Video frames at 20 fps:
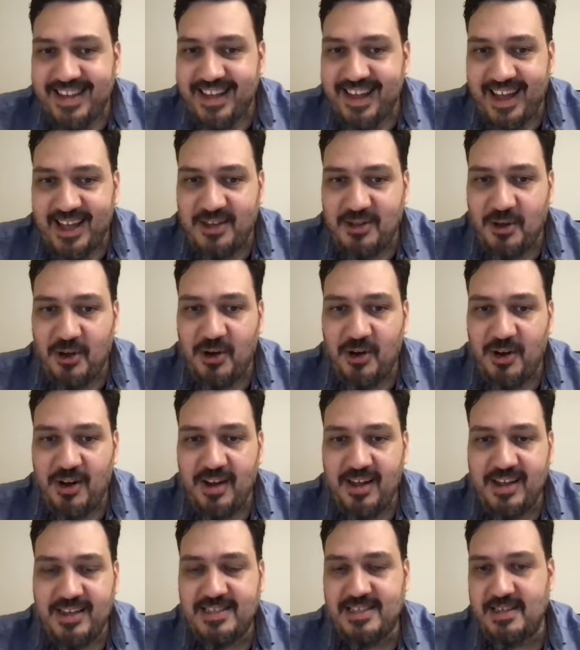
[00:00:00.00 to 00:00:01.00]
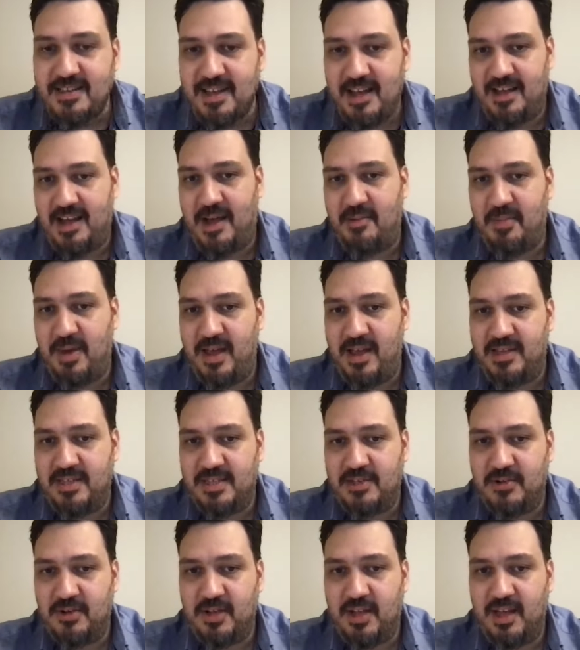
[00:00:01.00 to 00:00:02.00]
at all, it's
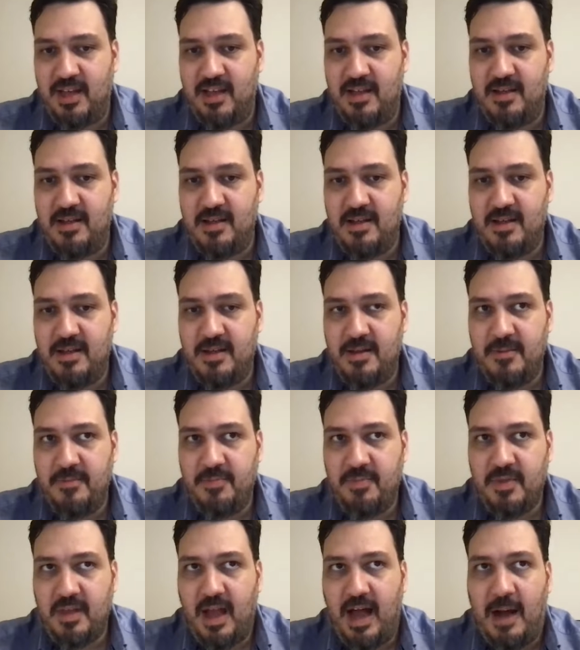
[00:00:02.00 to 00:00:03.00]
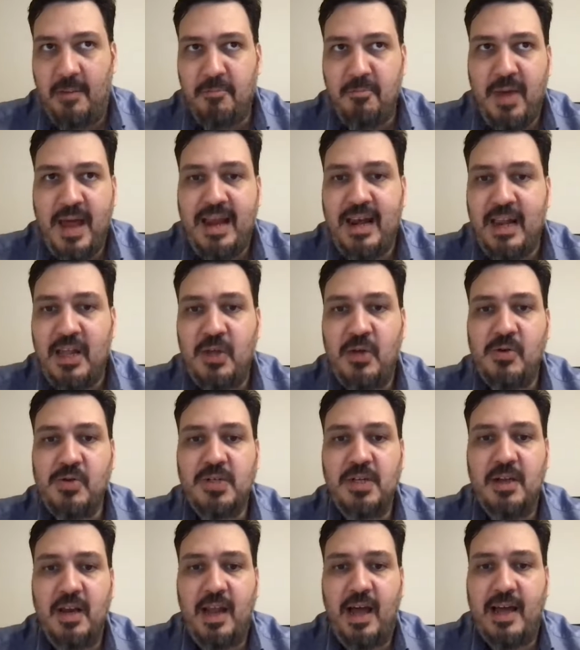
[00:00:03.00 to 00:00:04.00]
amazing, okay? I'm mainly
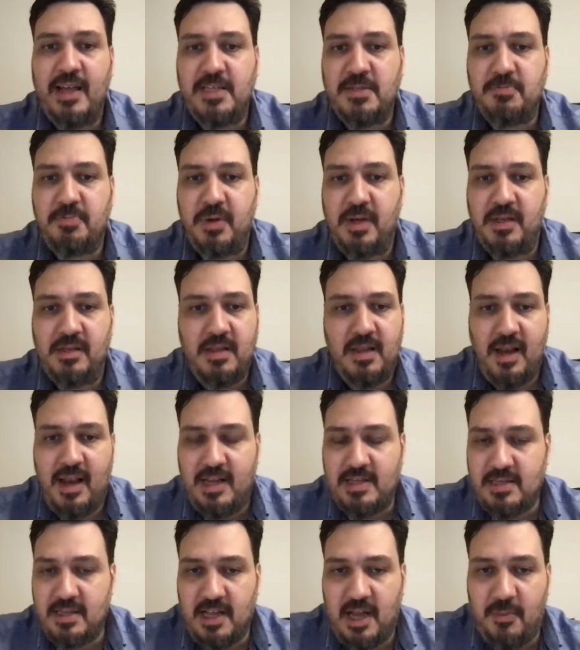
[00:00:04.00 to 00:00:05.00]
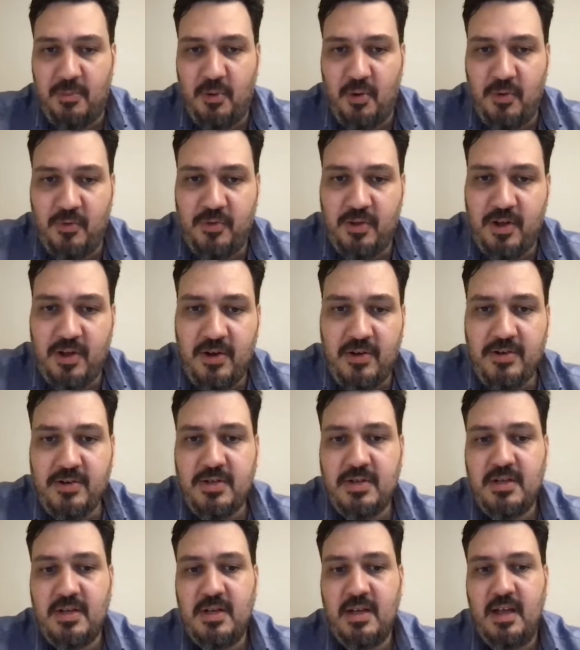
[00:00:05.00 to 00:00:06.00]
using Lightspeed the last couple of
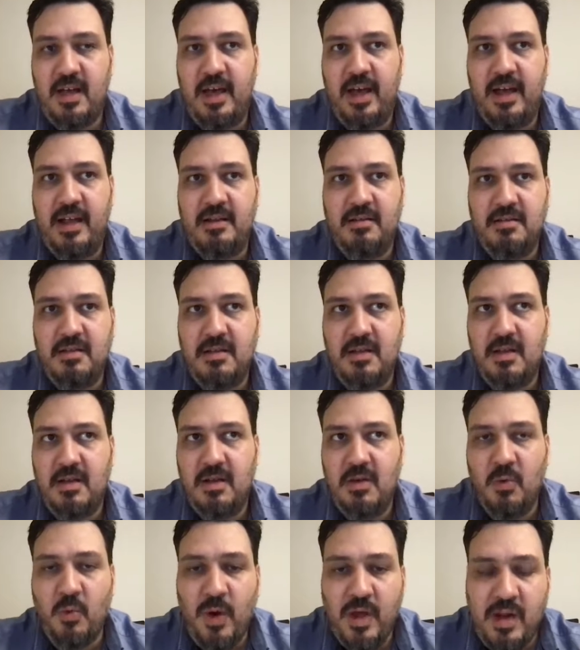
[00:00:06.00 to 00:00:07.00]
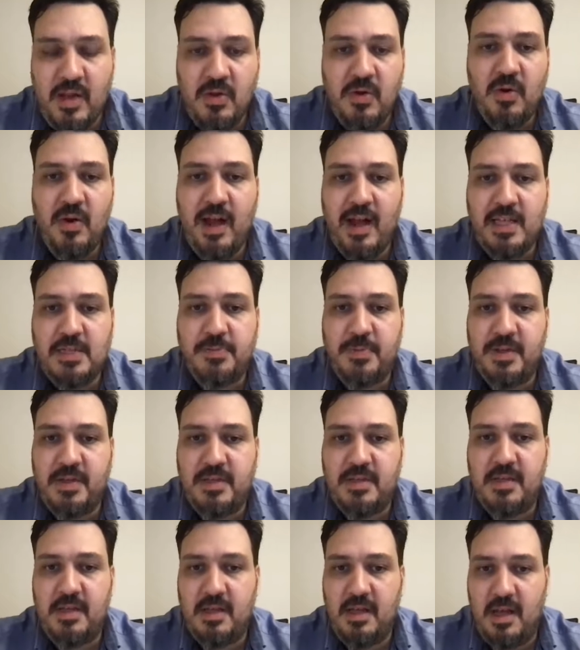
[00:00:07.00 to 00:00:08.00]
years, and when a new
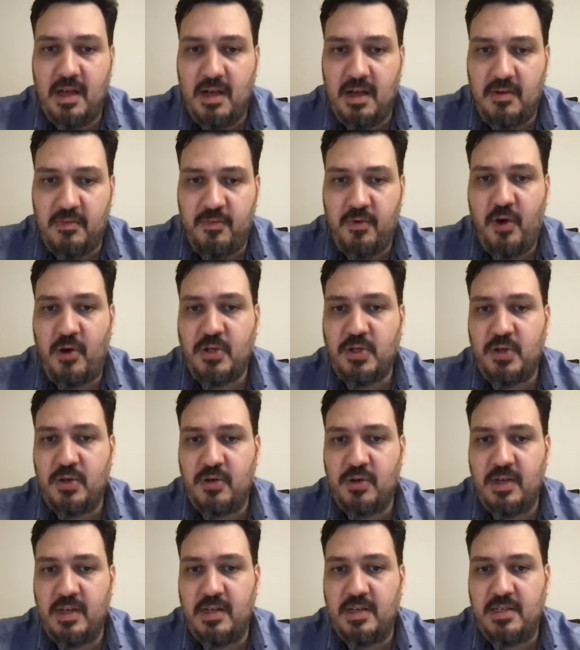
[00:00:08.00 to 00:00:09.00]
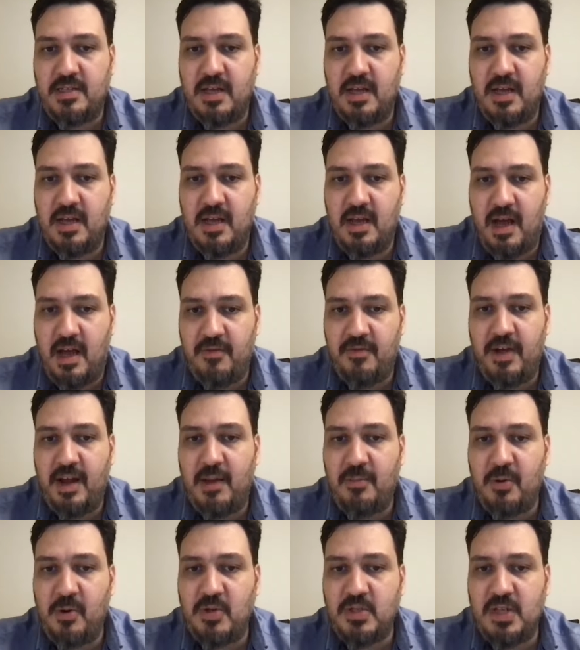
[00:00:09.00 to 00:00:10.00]
Lightspeed version is
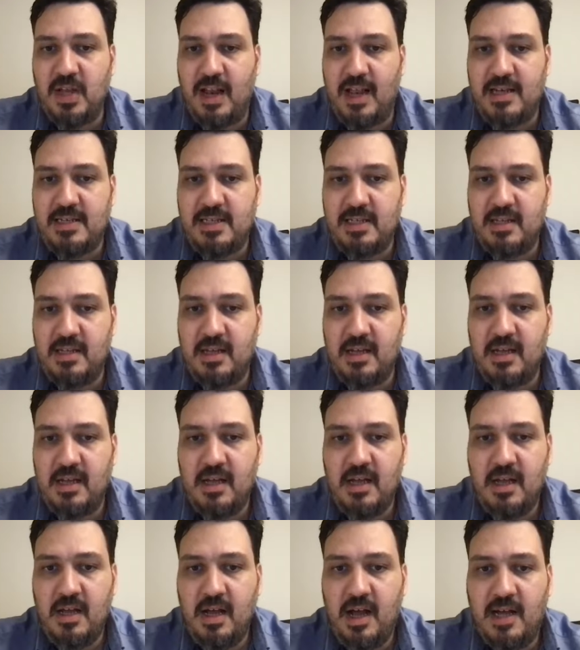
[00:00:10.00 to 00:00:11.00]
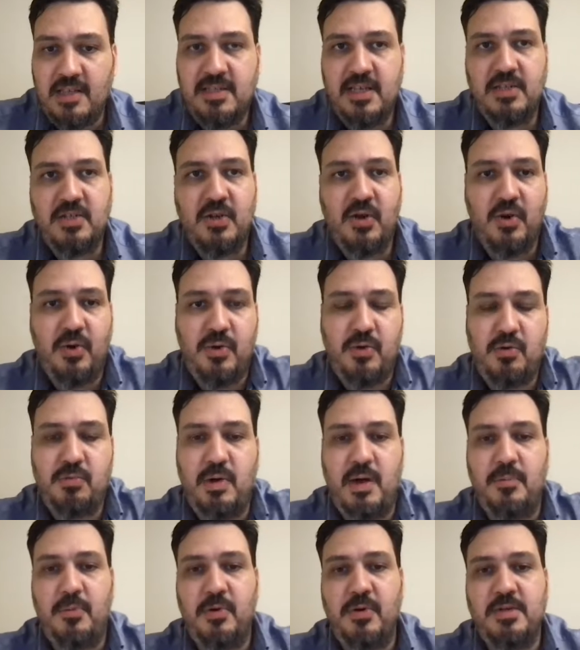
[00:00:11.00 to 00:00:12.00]
available on Elastic, I just go through my
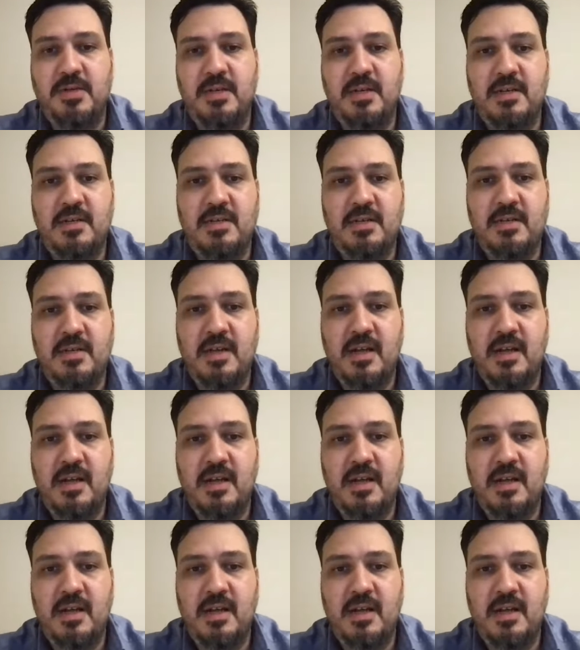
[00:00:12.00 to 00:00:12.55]
projects,